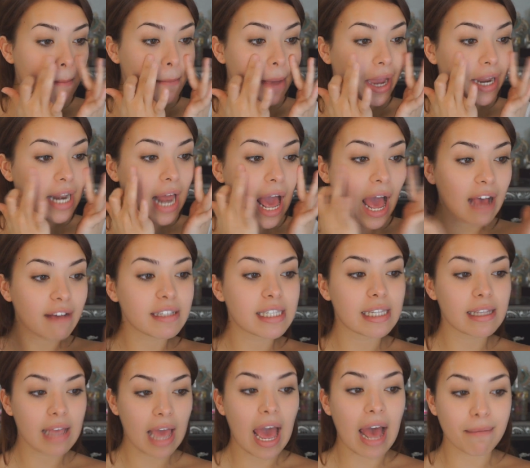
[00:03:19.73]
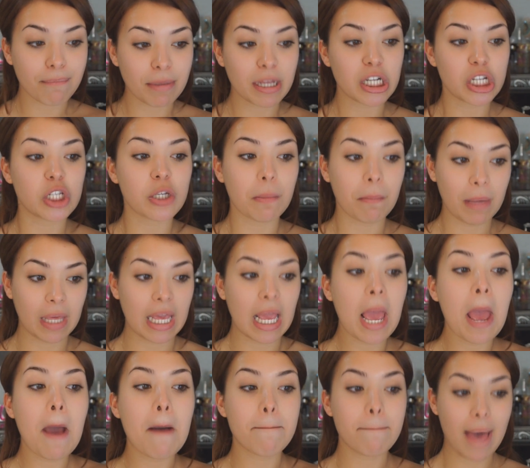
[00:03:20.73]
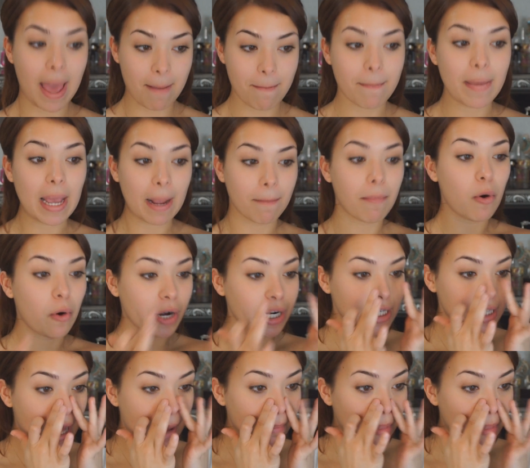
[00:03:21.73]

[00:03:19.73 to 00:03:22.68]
Mine has happened to be my big pores.